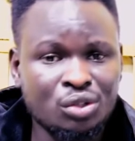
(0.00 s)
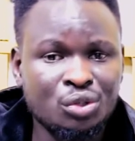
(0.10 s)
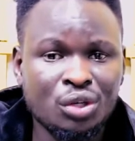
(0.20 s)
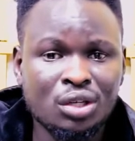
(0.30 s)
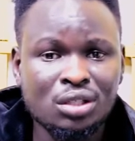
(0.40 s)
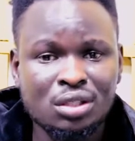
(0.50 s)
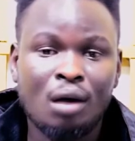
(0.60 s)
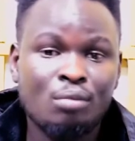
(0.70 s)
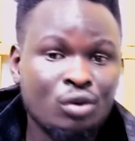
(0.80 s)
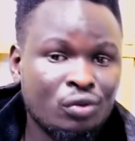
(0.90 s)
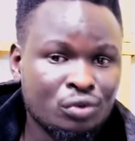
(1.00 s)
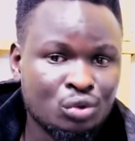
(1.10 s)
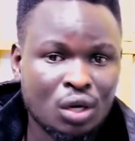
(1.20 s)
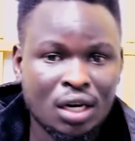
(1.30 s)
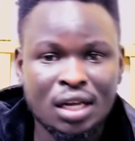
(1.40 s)
euros. A move
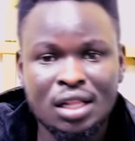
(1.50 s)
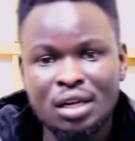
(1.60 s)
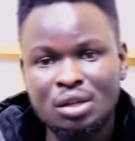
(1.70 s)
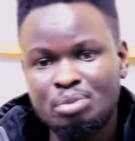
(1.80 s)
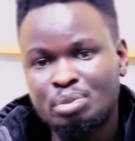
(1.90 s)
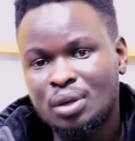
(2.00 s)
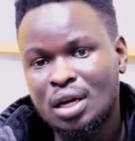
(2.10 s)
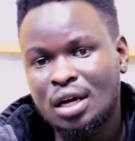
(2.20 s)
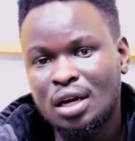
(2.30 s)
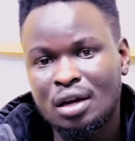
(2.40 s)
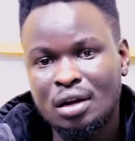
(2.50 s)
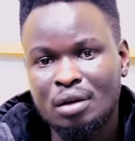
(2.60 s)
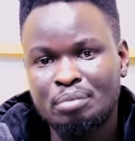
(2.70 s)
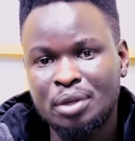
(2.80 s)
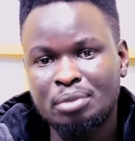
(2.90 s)
to another uh,
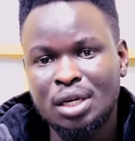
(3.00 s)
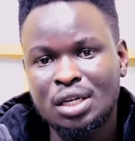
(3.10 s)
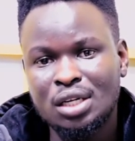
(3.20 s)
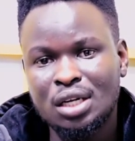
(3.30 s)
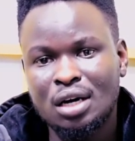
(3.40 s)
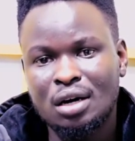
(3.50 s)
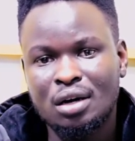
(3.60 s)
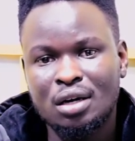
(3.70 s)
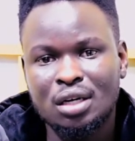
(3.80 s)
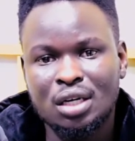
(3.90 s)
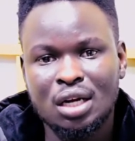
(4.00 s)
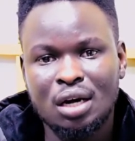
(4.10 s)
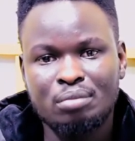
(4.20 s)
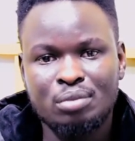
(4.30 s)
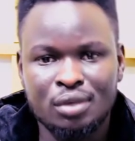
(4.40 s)
Premier League uh,
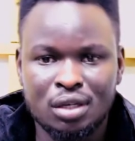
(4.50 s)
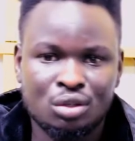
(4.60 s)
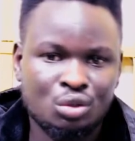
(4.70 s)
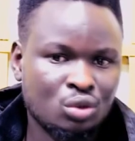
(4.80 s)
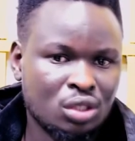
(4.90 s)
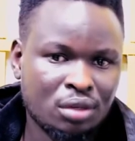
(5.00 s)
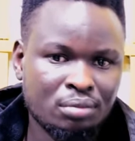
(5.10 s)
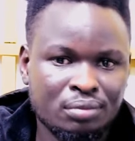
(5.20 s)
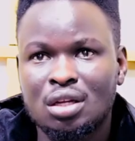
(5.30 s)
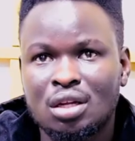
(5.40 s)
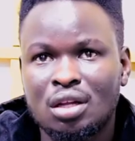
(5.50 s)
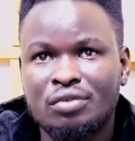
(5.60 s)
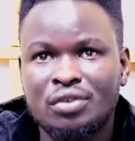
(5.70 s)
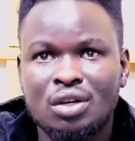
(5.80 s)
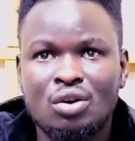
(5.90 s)
club will suit him.
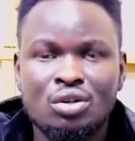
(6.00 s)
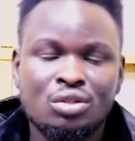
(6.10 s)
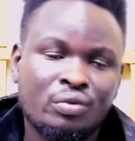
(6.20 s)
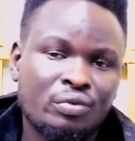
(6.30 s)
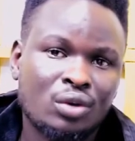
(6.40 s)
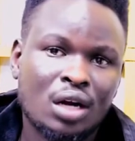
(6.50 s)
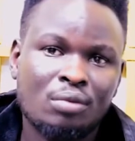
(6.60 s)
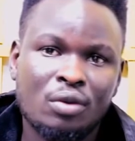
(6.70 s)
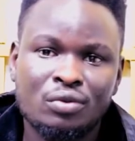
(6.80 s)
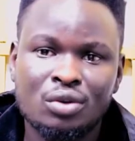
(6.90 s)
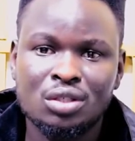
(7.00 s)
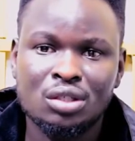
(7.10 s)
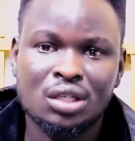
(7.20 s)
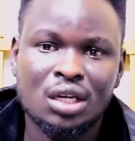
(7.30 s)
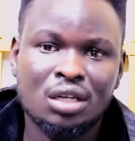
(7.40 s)
If he goes to Fulham, of course, he
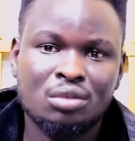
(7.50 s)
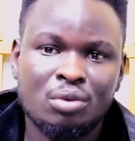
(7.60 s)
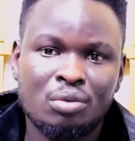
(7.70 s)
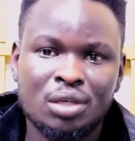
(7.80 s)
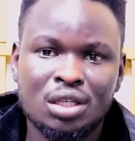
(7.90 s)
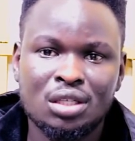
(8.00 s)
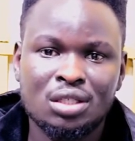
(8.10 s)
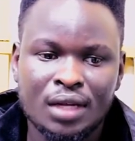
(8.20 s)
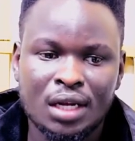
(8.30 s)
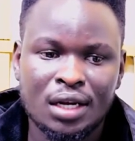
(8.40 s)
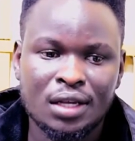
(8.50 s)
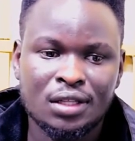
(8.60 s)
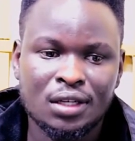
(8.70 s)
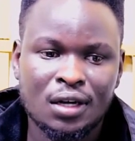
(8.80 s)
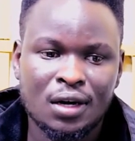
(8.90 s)
will get more minutes. And I
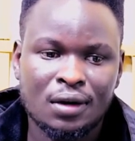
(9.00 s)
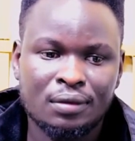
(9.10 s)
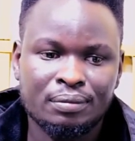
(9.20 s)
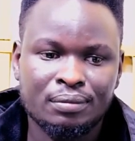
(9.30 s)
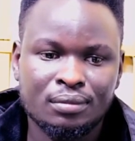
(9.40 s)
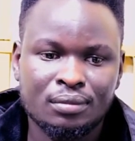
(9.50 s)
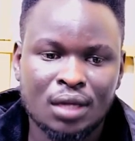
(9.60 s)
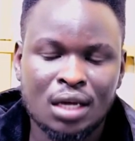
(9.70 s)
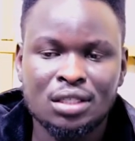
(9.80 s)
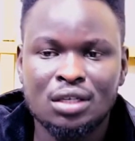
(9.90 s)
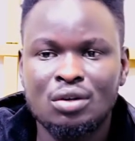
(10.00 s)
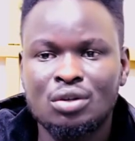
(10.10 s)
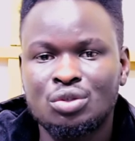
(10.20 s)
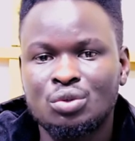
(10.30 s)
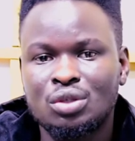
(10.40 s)
think um, Arsenal
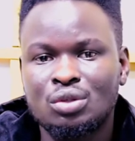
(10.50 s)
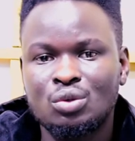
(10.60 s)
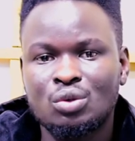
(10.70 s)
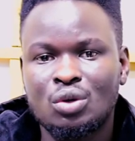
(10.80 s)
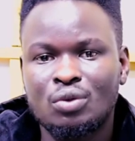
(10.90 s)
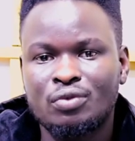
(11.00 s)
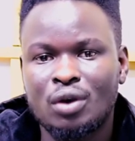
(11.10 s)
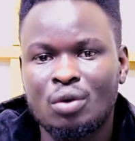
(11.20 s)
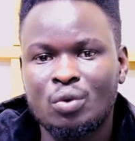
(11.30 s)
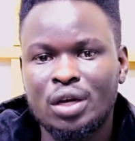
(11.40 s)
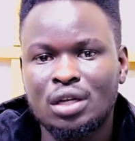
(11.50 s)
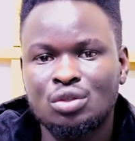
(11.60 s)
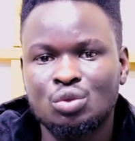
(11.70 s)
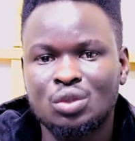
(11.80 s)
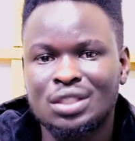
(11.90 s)
should look for a way
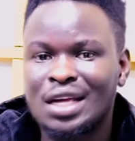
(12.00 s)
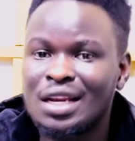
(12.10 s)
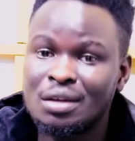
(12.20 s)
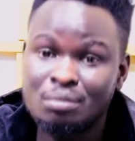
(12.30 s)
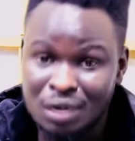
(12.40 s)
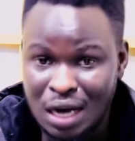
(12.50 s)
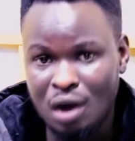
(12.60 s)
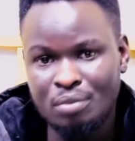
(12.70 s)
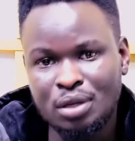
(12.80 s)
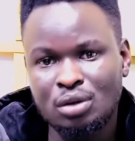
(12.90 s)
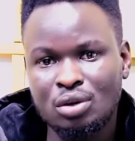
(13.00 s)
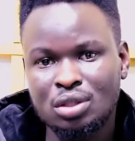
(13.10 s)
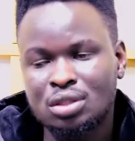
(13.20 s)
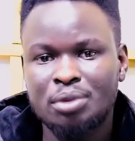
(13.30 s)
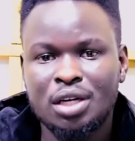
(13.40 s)
to sell him now,
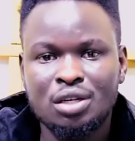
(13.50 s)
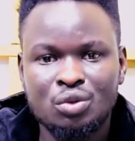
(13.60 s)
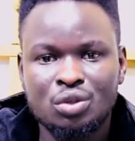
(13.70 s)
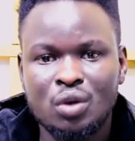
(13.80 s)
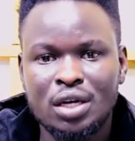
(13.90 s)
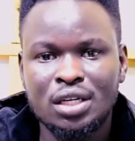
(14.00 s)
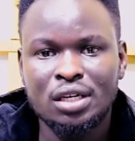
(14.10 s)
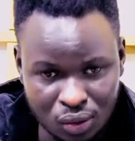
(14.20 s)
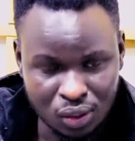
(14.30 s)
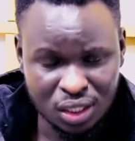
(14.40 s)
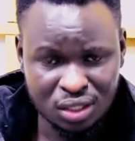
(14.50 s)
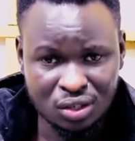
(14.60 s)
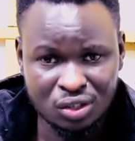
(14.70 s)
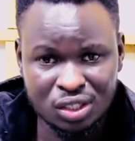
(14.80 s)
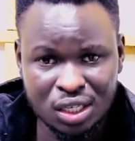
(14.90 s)
because remaining with one year on his
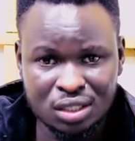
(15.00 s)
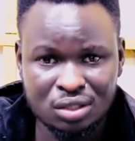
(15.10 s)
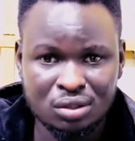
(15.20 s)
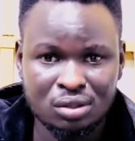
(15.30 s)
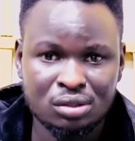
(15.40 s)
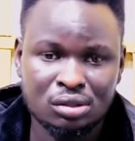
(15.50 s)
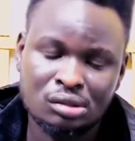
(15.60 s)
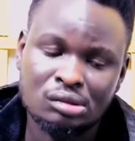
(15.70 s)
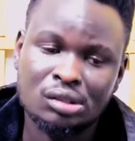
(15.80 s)
contract, so